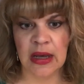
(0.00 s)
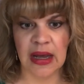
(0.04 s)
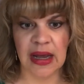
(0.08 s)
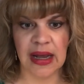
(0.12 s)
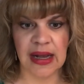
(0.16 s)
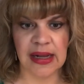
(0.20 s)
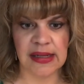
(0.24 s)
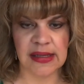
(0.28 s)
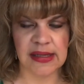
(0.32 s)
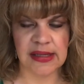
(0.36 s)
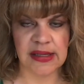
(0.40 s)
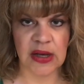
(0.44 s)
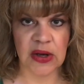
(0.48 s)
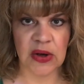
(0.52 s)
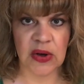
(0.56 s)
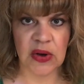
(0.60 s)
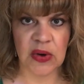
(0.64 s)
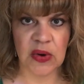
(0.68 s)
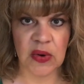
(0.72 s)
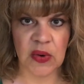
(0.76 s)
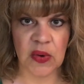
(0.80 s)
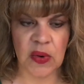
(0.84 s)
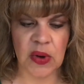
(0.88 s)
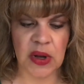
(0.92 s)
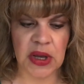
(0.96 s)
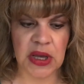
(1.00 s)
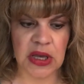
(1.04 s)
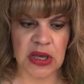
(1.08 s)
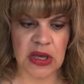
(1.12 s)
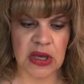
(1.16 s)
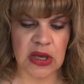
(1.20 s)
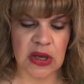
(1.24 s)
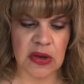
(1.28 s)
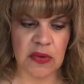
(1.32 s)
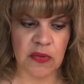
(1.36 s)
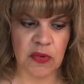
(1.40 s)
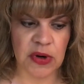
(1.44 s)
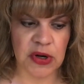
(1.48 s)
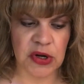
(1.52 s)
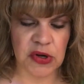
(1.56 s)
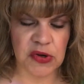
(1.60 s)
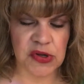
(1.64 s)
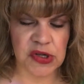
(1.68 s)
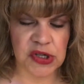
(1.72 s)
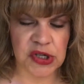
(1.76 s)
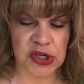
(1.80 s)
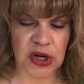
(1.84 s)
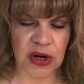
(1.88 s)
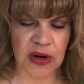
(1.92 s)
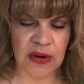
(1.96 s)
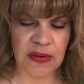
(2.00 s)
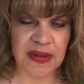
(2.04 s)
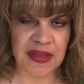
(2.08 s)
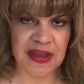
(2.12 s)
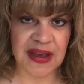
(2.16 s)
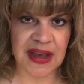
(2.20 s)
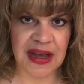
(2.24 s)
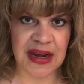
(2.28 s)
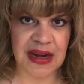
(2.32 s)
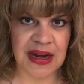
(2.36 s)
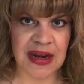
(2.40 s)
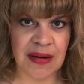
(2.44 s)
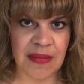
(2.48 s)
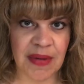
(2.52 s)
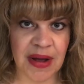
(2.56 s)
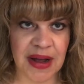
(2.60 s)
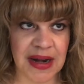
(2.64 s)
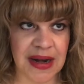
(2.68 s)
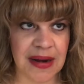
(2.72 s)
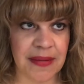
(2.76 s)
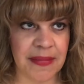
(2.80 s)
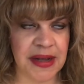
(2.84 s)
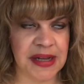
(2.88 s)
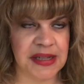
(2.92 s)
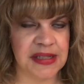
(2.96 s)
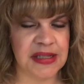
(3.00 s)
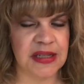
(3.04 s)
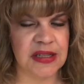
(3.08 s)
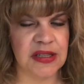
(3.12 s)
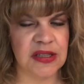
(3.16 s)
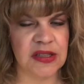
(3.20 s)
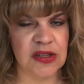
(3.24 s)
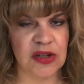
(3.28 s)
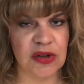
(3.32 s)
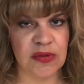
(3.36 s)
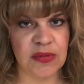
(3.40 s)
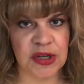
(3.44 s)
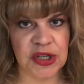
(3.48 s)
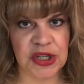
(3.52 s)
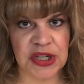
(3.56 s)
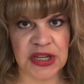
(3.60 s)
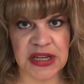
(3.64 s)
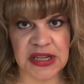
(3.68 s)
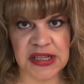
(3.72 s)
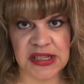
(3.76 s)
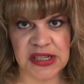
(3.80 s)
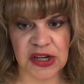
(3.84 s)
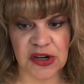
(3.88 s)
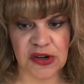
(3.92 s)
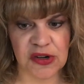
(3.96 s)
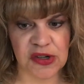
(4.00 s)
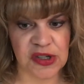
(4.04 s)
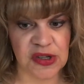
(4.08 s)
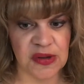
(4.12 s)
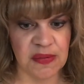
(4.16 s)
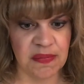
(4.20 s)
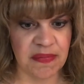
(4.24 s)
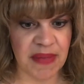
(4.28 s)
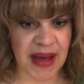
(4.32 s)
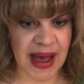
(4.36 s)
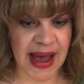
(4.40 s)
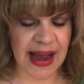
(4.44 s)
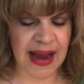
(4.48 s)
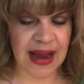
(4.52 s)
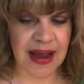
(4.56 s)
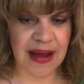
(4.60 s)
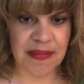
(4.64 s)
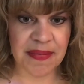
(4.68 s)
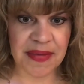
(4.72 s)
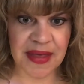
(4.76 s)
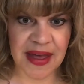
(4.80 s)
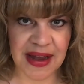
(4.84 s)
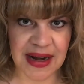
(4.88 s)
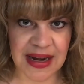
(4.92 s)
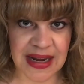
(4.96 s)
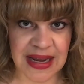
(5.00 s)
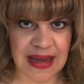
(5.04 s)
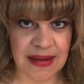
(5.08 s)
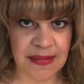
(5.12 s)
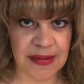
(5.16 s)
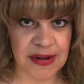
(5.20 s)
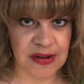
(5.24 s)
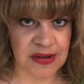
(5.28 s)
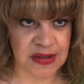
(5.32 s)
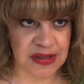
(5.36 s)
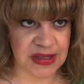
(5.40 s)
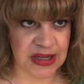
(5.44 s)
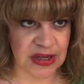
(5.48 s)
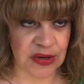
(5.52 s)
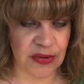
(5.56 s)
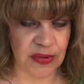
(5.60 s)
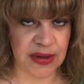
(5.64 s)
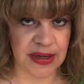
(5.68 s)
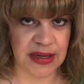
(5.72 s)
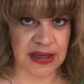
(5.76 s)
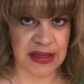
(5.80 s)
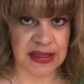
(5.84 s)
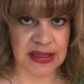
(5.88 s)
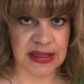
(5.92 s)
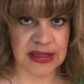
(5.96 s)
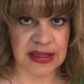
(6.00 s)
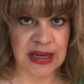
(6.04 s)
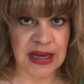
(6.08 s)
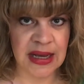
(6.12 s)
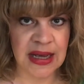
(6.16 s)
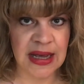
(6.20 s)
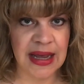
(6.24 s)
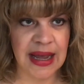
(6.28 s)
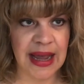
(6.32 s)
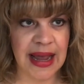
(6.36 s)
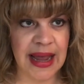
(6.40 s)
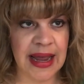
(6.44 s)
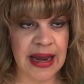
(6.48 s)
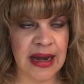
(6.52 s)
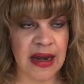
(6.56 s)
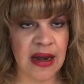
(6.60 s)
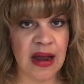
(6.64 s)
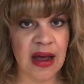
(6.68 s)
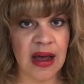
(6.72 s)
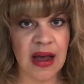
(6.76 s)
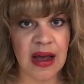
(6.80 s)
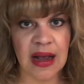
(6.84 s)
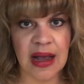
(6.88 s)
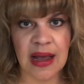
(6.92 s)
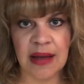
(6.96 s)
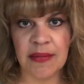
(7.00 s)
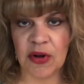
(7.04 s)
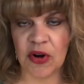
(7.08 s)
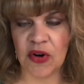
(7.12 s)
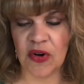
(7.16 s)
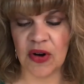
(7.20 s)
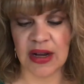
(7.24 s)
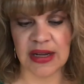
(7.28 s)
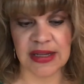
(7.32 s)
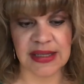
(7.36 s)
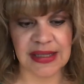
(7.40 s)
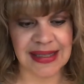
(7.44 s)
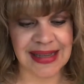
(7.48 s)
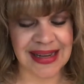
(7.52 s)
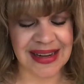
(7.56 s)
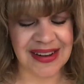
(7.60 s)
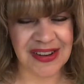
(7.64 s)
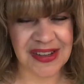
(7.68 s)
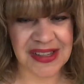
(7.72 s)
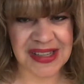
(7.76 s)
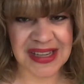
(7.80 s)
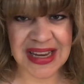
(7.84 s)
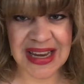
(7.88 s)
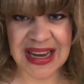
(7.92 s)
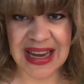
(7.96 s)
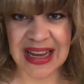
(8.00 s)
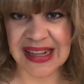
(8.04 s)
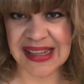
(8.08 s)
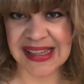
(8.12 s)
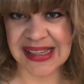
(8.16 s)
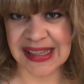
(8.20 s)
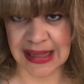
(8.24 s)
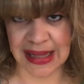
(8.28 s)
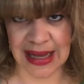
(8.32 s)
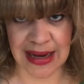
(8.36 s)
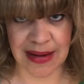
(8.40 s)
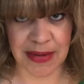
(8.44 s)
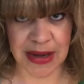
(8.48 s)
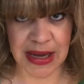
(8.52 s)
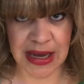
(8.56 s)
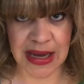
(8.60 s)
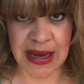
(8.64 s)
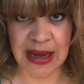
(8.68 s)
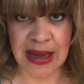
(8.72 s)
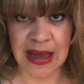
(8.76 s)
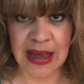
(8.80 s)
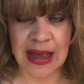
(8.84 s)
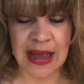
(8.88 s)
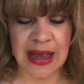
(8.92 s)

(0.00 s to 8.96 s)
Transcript: And so when you start with the end in mind, it makes it so much easier to back up that email sequence and not come across salesy and slimy.